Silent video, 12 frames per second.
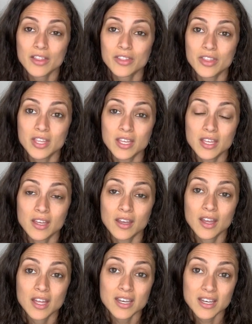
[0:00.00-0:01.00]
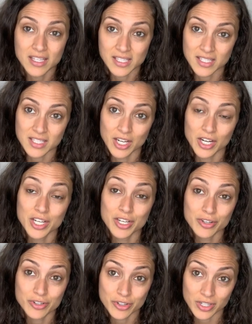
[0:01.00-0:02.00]
the necessary
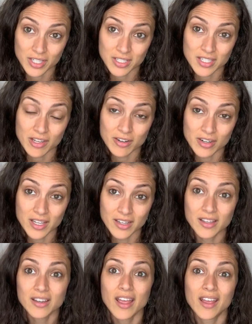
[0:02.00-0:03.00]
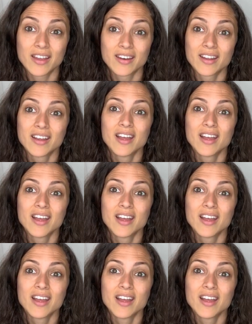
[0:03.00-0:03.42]
nutrients that are needed, and